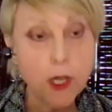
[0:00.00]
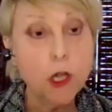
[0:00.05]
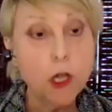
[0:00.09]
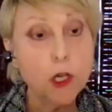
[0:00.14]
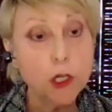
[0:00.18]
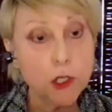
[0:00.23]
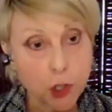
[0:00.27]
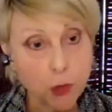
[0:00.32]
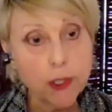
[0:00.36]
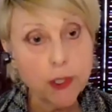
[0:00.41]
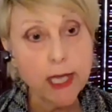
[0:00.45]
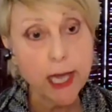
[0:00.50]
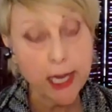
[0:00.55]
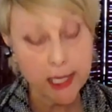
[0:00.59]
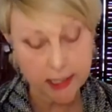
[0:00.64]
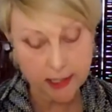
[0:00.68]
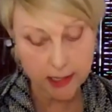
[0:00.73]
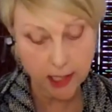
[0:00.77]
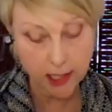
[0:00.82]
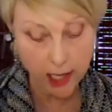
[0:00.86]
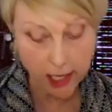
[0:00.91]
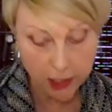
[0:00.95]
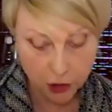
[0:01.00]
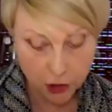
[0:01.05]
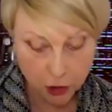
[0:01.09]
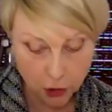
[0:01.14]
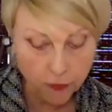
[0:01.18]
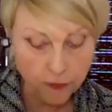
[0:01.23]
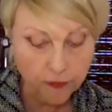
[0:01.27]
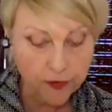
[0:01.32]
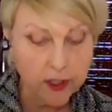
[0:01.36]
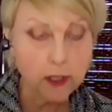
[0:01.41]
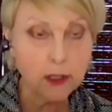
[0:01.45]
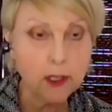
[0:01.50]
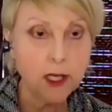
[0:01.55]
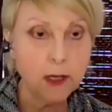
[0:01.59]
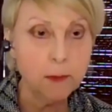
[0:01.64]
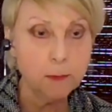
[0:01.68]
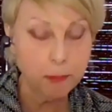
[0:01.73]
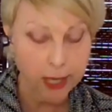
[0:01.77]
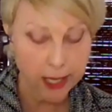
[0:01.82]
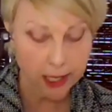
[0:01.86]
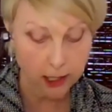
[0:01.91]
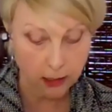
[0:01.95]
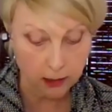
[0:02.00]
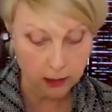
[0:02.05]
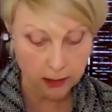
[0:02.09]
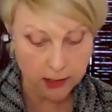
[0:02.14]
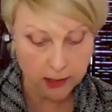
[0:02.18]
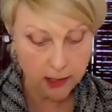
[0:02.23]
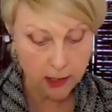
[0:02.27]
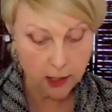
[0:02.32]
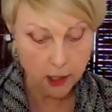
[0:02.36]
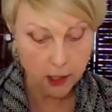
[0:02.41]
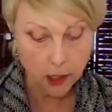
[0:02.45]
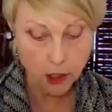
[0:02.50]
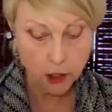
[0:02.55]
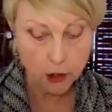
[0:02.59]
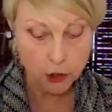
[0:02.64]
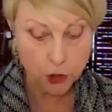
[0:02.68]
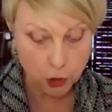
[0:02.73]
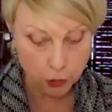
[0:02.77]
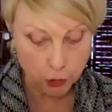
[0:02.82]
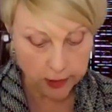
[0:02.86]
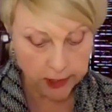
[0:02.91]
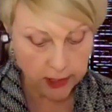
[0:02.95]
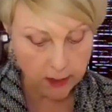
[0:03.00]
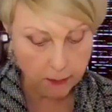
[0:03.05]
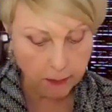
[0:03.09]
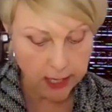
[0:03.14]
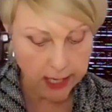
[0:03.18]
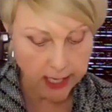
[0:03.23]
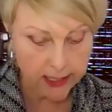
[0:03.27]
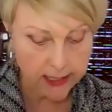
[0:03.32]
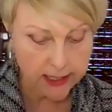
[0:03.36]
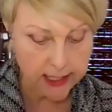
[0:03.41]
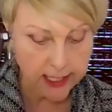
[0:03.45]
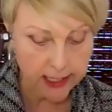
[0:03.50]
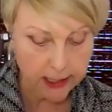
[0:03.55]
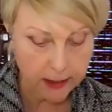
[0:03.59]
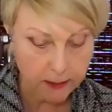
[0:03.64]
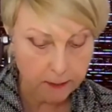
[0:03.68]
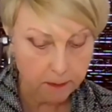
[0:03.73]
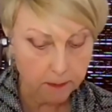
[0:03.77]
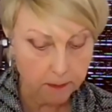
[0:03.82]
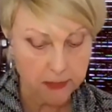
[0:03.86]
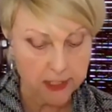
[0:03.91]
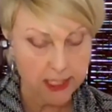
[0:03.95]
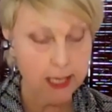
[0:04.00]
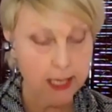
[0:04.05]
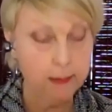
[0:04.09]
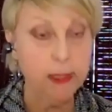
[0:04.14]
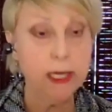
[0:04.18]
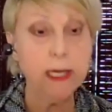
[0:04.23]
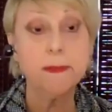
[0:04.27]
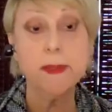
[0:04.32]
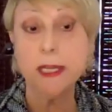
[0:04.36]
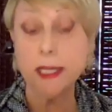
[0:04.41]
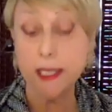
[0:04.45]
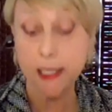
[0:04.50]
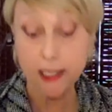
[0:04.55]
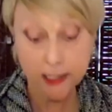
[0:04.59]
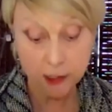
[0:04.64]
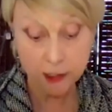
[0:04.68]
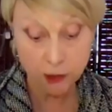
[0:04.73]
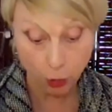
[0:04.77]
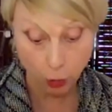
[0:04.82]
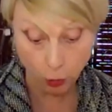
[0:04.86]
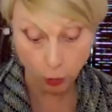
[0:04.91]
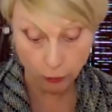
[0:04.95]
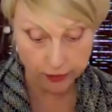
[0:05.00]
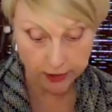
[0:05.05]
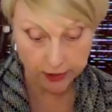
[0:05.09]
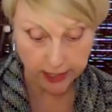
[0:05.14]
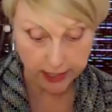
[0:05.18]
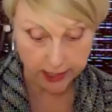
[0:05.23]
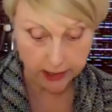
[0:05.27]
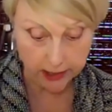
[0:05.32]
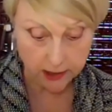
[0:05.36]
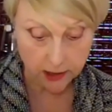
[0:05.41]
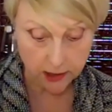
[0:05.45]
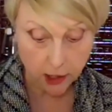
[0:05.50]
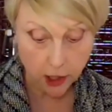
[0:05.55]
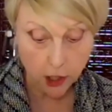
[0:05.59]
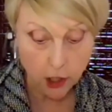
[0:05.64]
So yes, I do feel compelled during a pandemic that isn't over yet,